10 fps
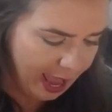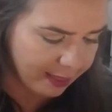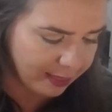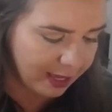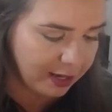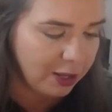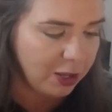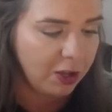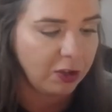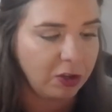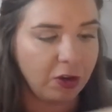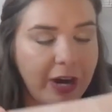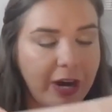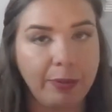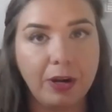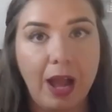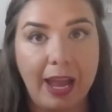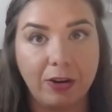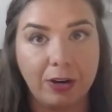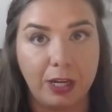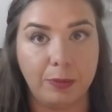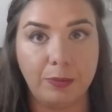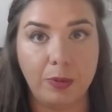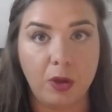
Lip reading: And then you'll grab your eye cream.